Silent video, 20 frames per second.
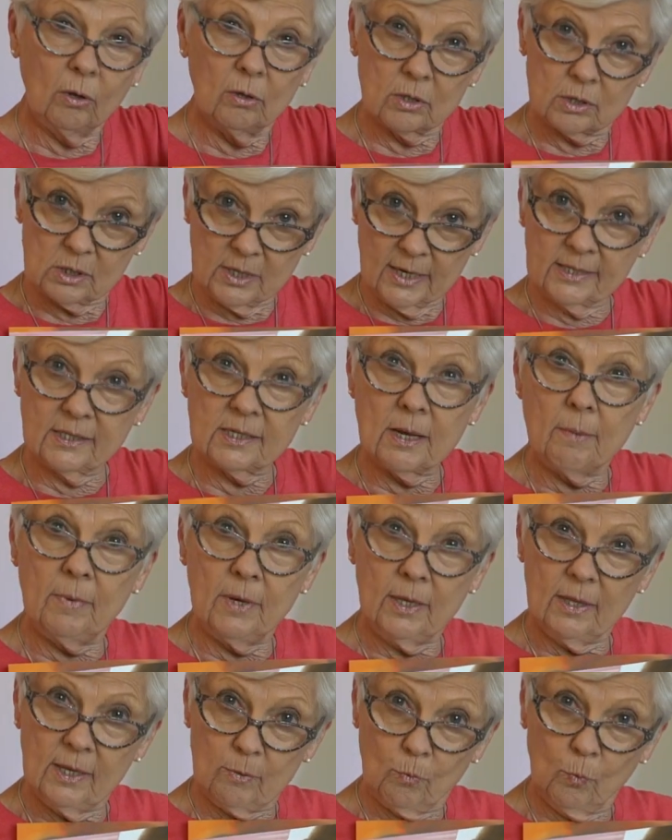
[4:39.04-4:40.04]
looks like
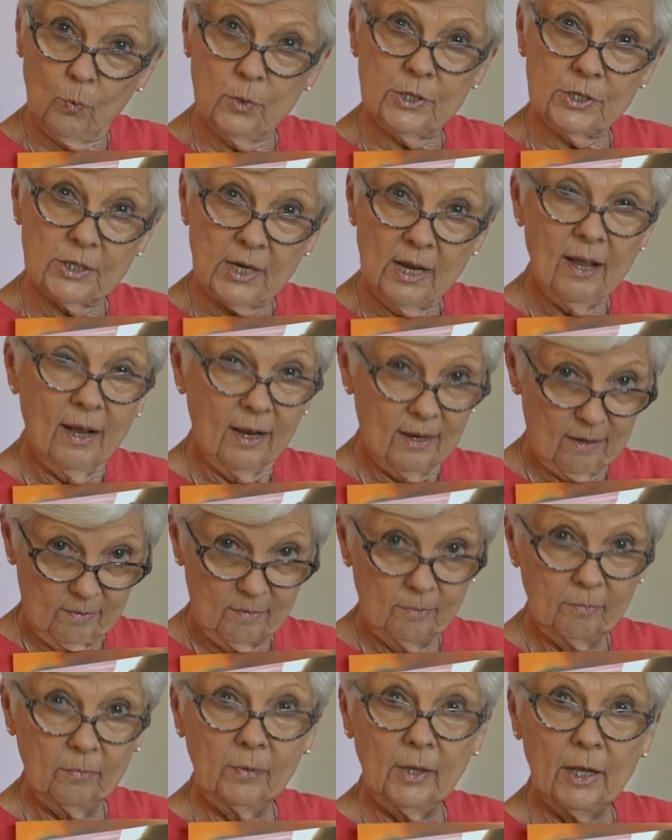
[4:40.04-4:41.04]
somebody that was
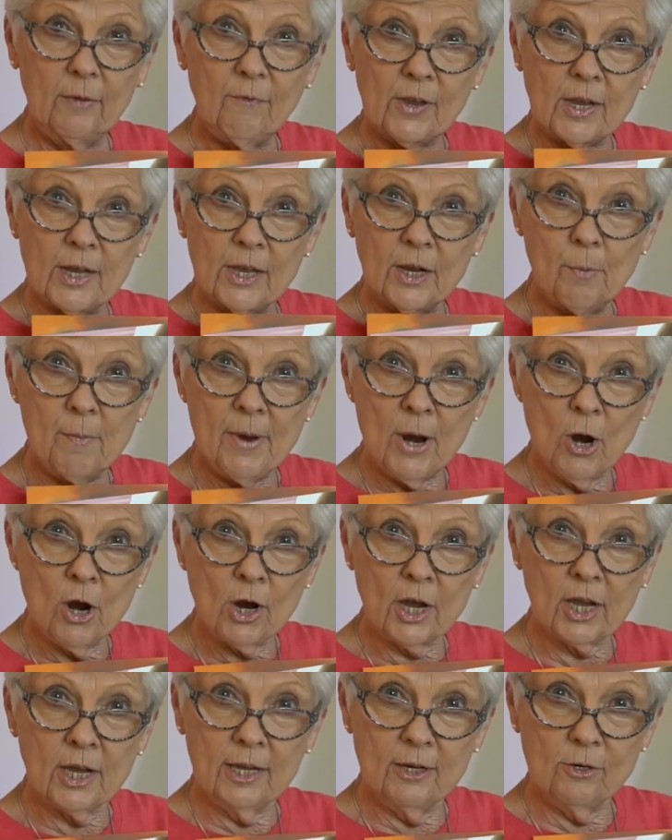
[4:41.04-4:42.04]
living in
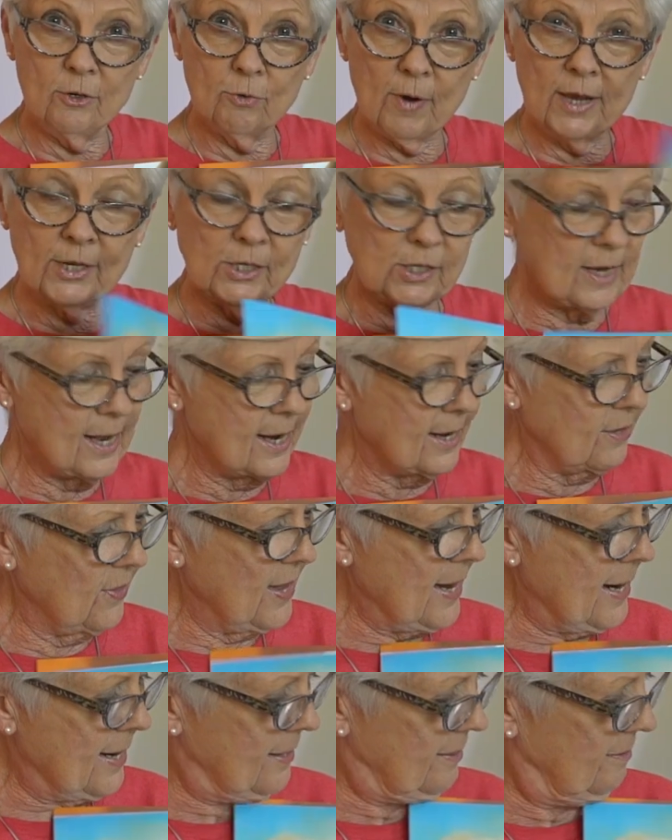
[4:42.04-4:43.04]
America and dressed like
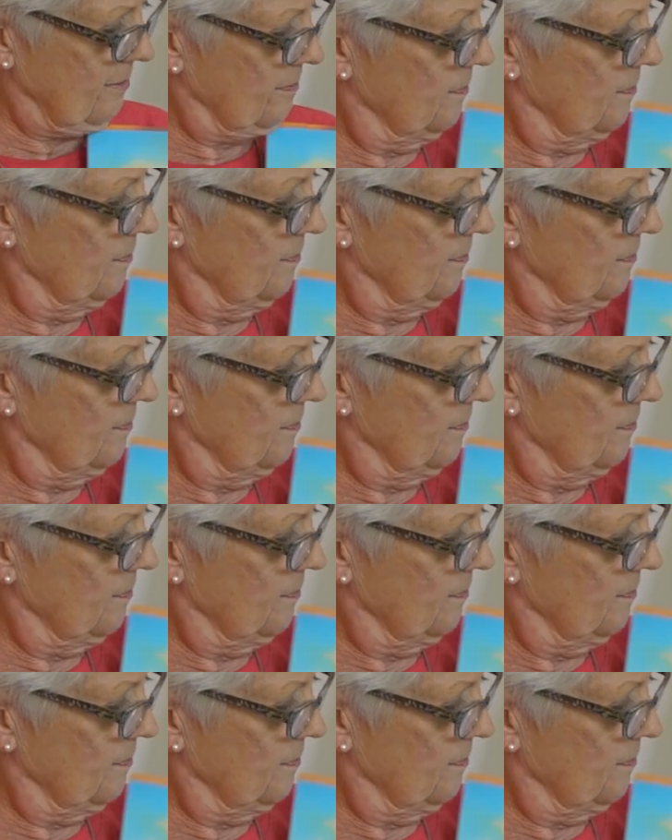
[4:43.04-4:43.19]
that.